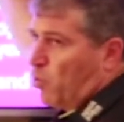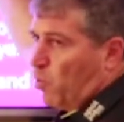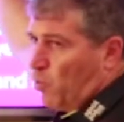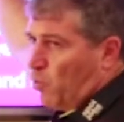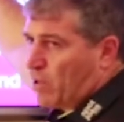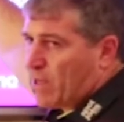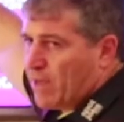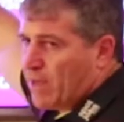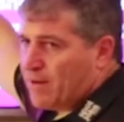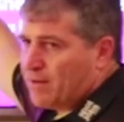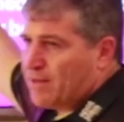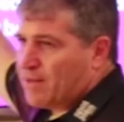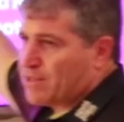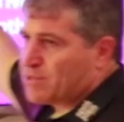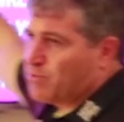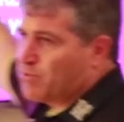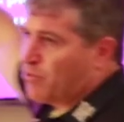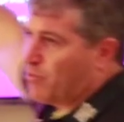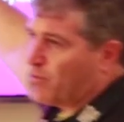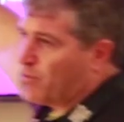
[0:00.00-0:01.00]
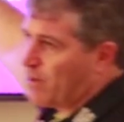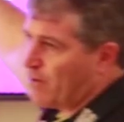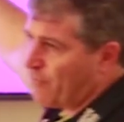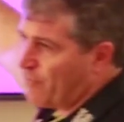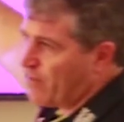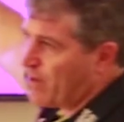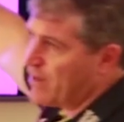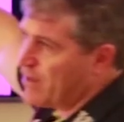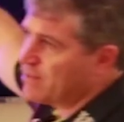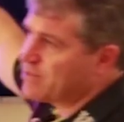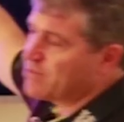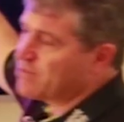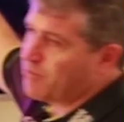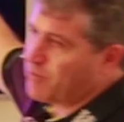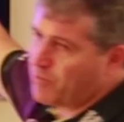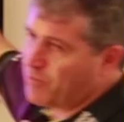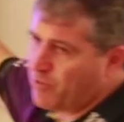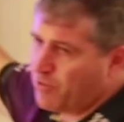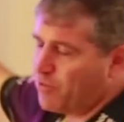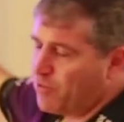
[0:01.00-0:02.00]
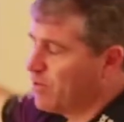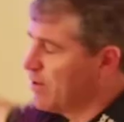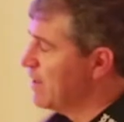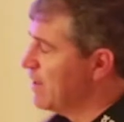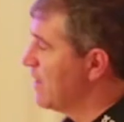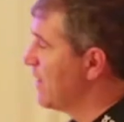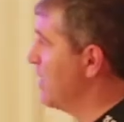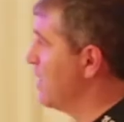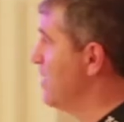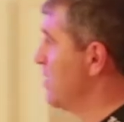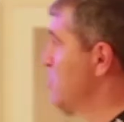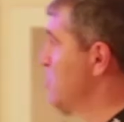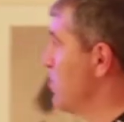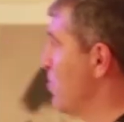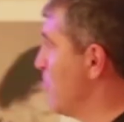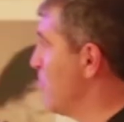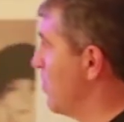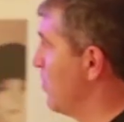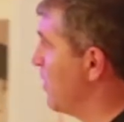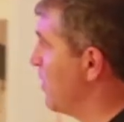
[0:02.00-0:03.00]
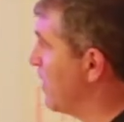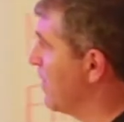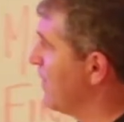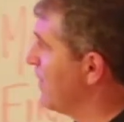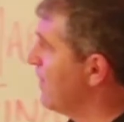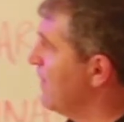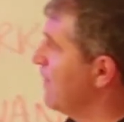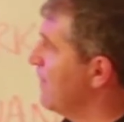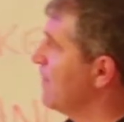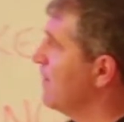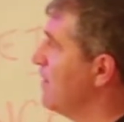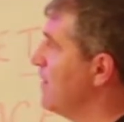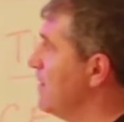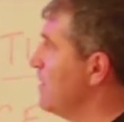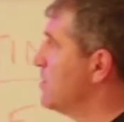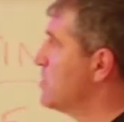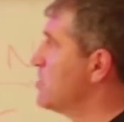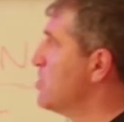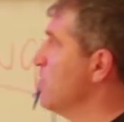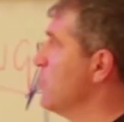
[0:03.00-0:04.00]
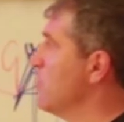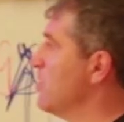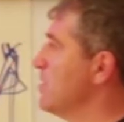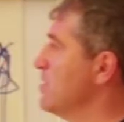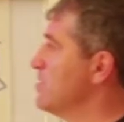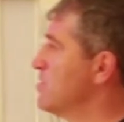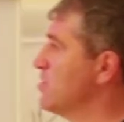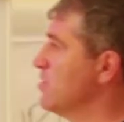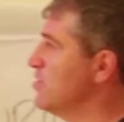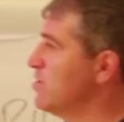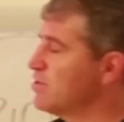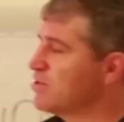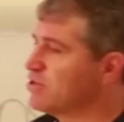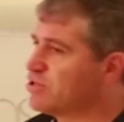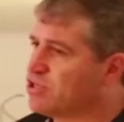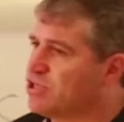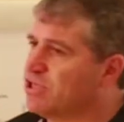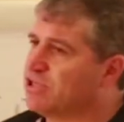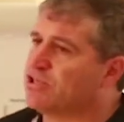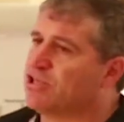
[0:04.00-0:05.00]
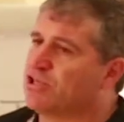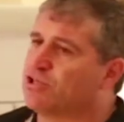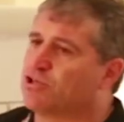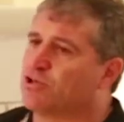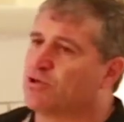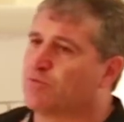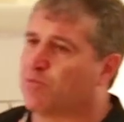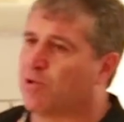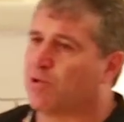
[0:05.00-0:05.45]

all look at and that's what all our fans and what we all get excited about. In his 13 seasons, 62